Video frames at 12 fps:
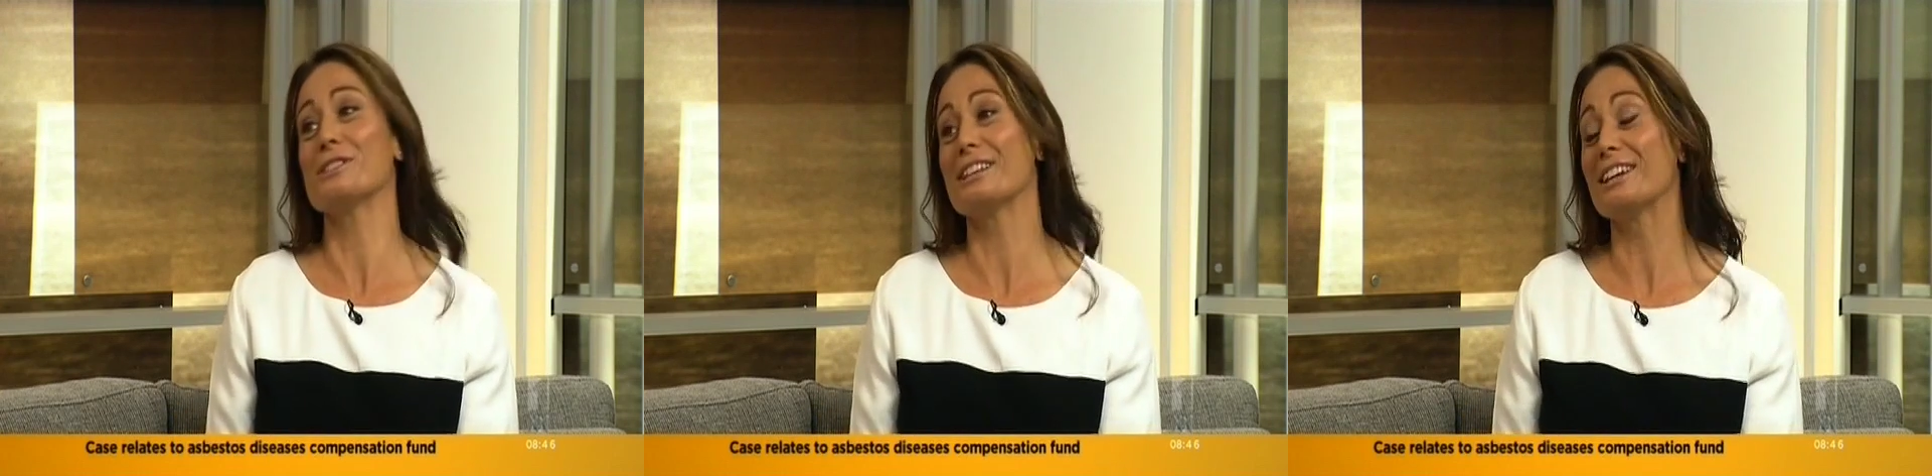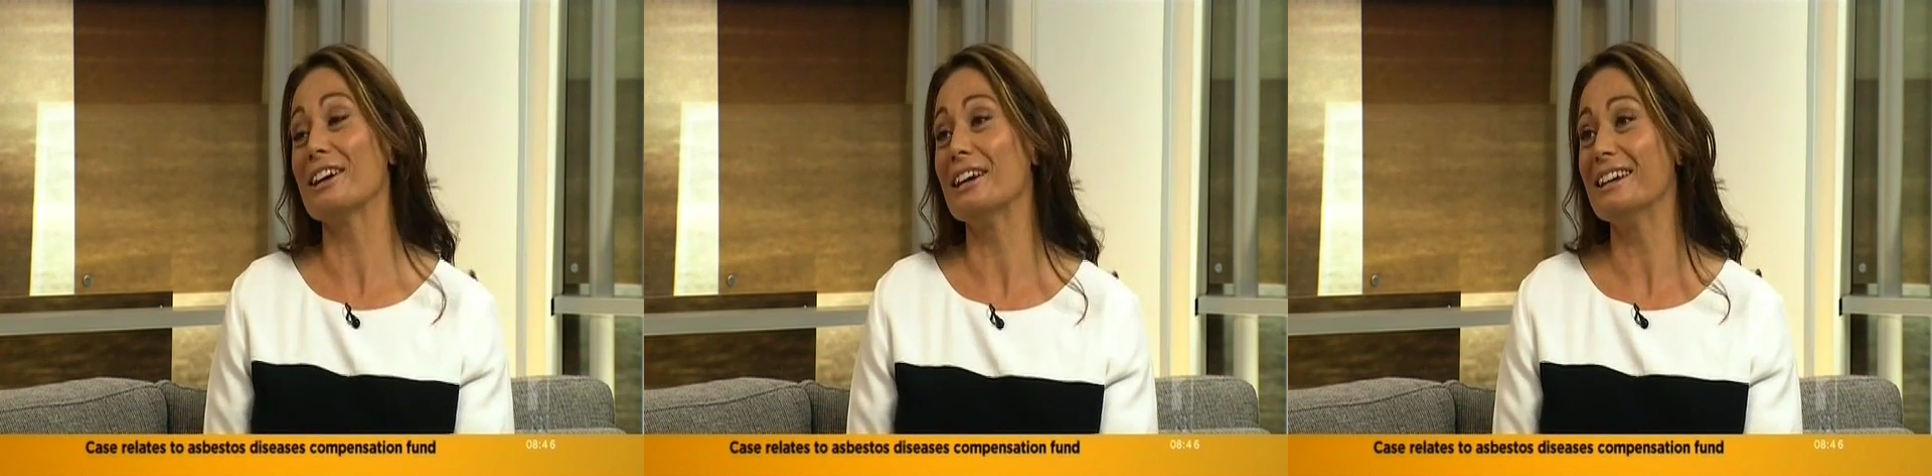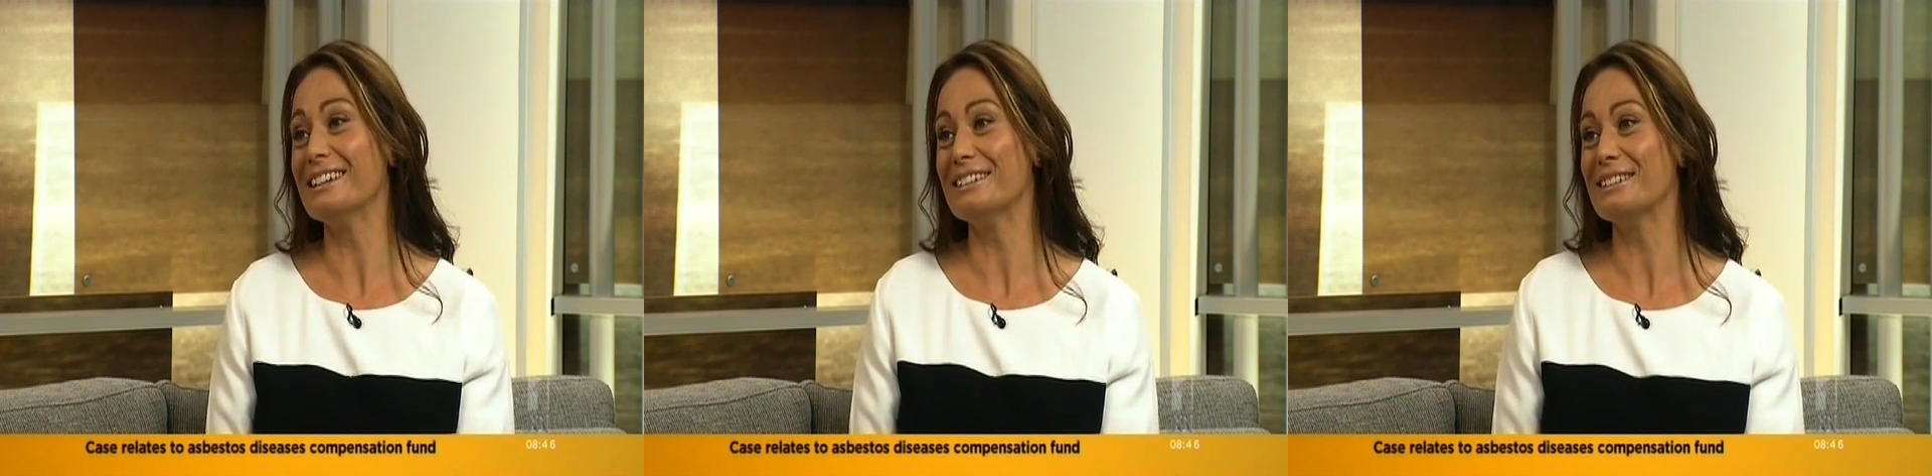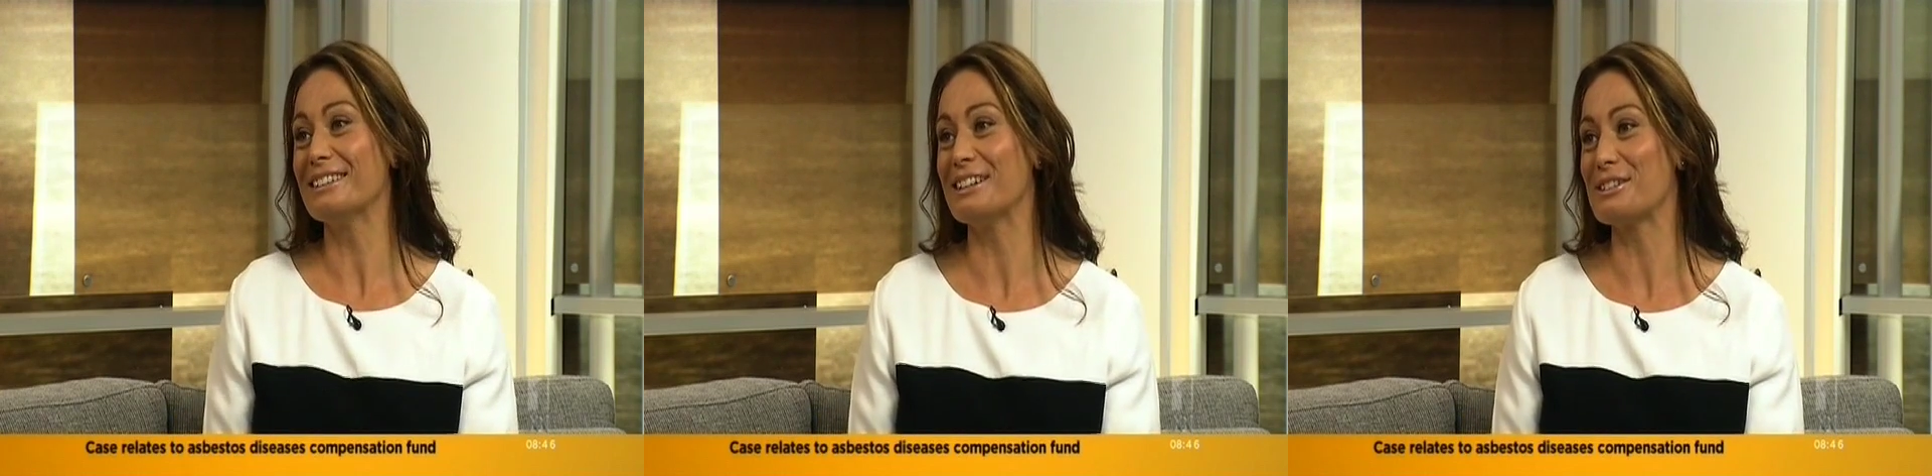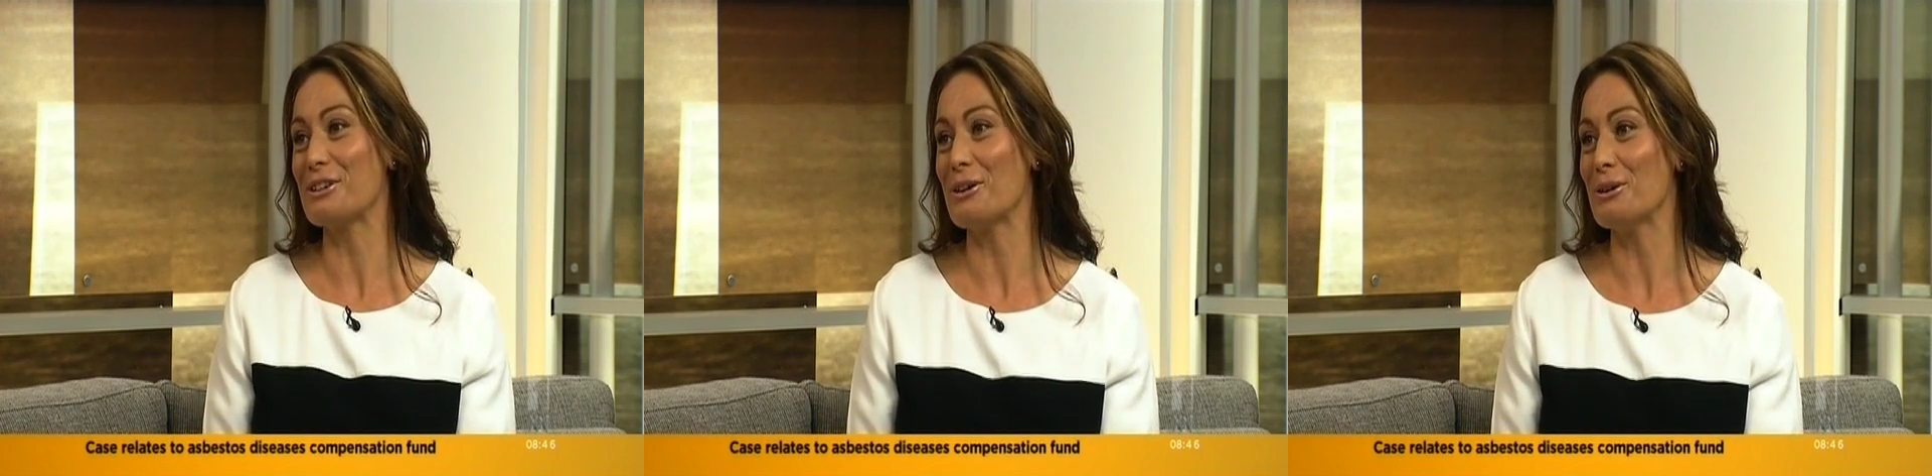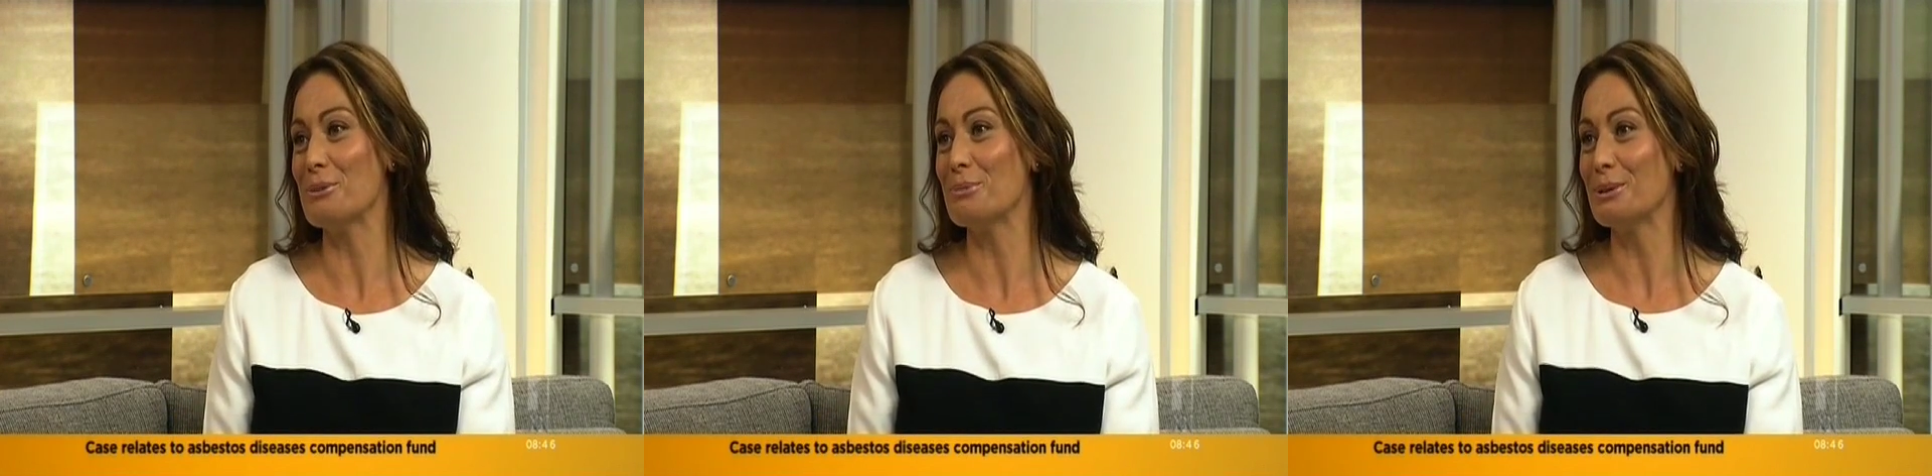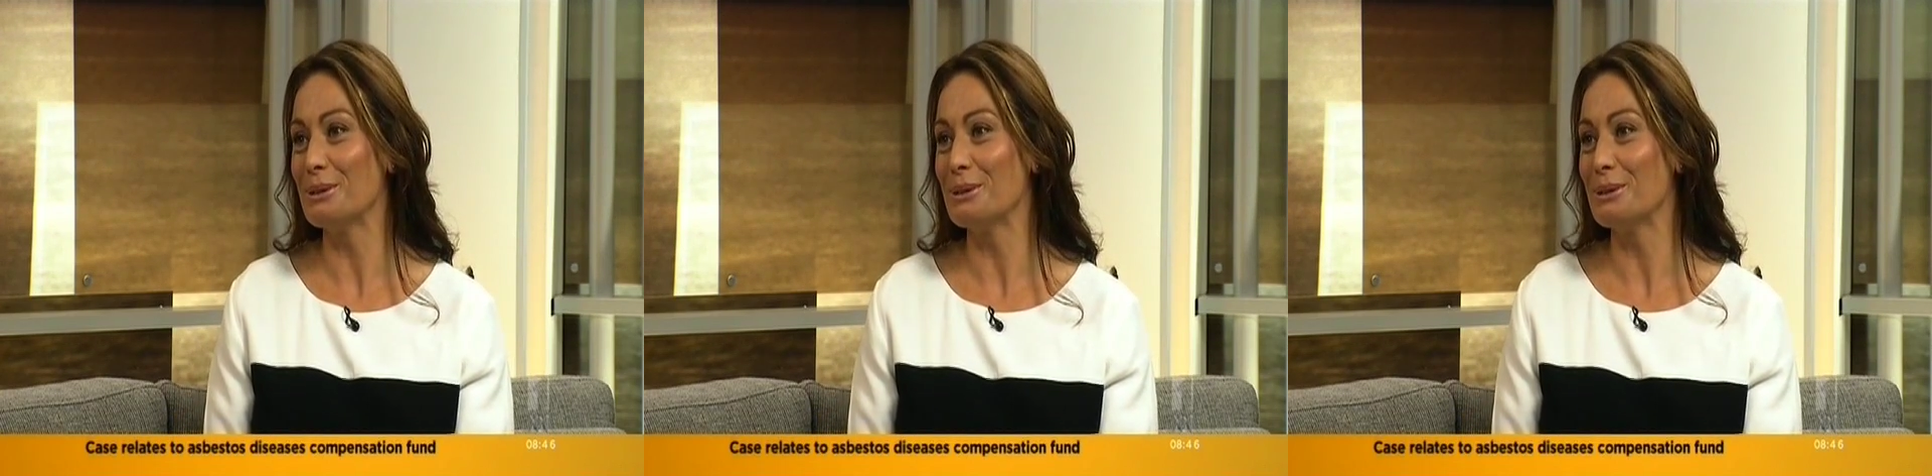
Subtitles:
the key. Let's hope.